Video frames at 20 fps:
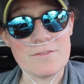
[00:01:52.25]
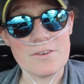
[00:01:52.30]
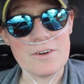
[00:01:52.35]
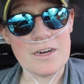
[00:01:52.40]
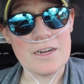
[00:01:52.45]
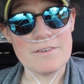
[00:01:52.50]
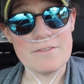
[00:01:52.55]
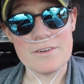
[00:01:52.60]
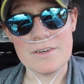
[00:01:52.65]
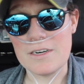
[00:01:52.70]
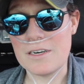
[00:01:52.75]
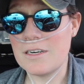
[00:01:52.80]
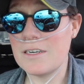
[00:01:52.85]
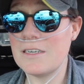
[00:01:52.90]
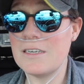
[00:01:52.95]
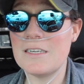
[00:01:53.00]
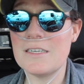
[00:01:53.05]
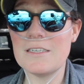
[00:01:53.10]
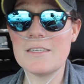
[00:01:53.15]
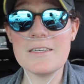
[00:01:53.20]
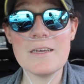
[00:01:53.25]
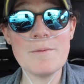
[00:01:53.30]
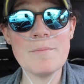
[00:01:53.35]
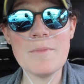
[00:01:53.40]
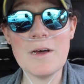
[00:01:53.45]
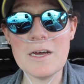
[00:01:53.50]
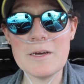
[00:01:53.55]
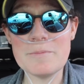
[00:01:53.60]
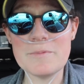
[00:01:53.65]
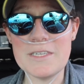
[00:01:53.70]
forever,
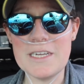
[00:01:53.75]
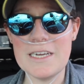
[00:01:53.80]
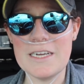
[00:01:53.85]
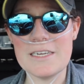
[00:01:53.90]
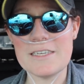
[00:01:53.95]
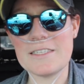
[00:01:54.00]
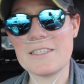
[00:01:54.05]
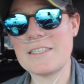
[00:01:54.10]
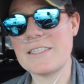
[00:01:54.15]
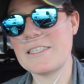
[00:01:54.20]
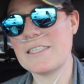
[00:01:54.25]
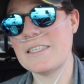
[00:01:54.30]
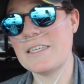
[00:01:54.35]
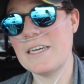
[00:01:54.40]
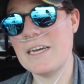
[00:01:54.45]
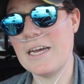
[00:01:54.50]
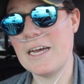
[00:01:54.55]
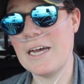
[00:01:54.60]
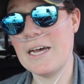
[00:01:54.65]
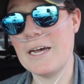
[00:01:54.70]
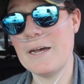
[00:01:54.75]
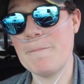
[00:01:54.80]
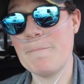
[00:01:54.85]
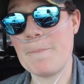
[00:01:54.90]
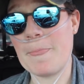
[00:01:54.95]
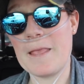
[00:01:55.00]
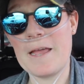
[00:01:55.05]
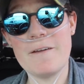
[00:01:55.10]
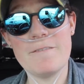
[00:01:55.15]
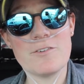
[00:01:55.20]
some updates.
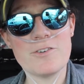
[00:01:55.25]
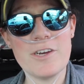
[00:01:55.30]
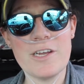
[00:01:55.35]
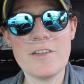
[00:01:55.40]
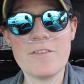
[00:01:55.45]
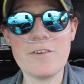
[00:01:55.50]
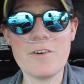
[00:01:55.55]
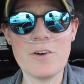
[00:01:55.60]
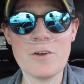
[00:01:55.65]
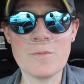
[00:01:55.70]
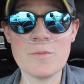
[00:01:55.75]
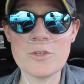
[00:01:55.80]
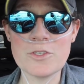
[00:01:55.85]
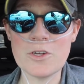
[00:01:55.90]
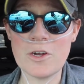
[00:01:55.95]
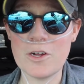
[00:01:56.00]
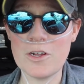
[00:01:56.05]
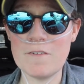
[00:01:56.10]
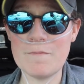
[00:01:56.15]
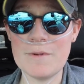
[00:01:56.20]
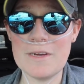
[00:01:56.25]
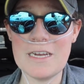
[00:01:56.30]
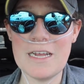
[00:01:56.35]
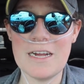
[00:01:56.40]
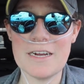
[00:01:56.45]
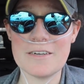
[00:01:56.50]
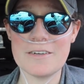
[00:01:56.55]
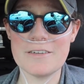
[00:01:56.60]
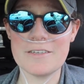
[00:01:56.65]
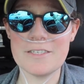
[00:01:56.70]
I've transferred almost all of my
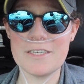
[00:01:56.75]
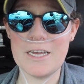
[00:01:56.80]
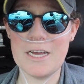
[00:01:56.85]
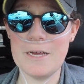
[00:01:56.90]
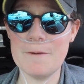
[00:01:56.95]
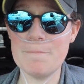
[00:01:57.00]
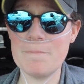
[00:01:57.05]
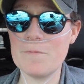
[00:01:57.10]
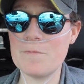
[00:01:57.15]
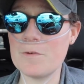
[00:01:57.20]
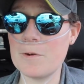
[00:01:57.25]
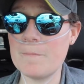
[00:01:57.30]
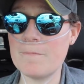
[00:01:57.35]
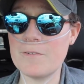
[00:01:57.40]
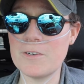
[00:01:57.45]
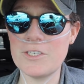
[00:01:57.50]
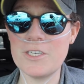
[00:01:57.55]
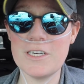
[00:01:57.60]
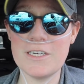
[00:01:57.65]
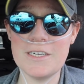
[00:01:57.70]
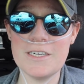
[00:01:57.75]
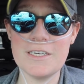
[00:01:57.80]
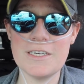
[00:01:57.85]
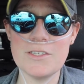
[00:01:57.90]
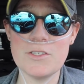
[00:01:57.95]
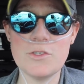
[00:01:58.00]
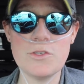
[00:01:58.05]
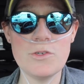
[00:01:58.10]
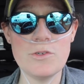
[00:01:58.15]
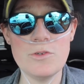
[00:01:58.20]
doctors up from
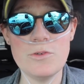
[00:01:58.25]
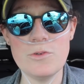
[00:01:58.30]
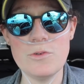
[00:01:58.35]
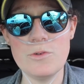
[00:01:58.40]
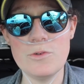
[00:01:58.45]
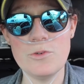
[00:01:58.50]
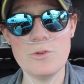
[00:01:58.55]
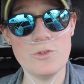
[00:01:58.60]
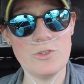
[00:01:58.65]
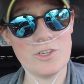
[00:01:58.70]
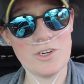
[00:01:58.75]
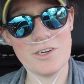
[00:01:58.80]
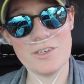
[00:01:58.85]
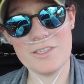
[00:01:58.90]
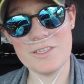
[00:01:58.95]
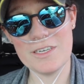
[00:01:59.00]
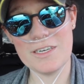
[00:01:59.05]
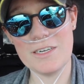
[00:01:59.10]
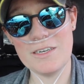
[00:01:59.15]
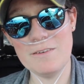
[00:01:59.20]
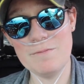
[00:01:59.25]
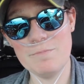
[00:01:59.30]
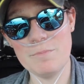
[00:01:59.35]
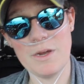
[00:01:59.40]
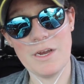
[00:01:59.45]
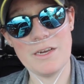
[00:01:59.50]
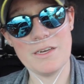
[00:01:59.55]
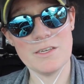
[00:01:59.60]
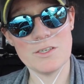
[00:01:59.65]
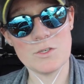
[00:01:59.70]
Virginia to New Jersey,
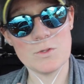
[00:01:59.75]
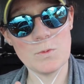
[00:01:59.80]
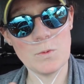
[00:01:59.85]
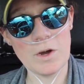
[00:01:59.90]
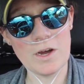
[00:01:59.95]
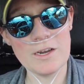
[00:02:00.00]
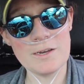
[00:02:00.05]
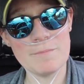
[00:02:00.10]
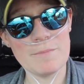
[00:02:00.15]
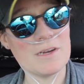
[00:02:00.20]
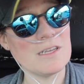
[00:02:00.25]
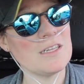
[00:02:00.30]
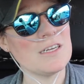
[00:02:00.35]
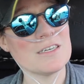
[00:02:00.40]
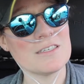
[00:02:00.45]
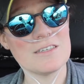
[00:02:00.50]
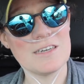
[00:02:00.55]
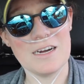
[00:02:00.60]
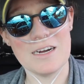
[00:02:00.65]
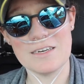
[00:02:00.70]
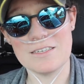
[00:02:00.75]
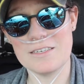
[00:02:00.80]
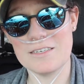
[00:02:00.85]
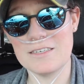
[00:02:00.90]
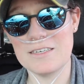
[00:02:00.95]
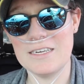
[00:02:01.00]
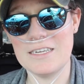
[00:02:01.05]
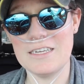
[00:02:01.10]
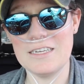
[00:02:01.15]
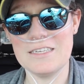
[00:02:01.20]
minus one, my lung
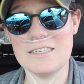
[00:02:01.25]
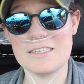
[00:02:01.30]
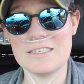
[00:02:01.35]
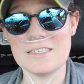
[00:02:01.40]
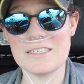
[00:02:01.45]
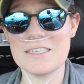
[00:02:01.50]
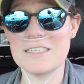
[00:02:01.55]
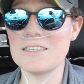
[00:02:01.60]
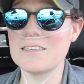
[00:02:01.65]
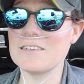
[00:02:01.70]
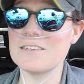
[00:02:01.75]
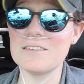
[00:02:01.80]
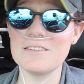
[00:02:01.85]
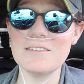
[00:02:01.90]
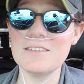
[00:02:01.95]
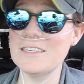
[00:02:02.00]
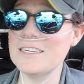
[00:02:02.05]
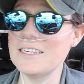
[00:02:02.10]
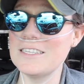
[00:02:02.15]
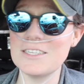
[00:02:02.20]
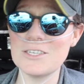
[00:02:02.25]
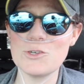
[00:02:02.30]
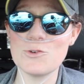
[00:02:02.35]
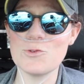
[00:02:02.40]
doctor. He's still in the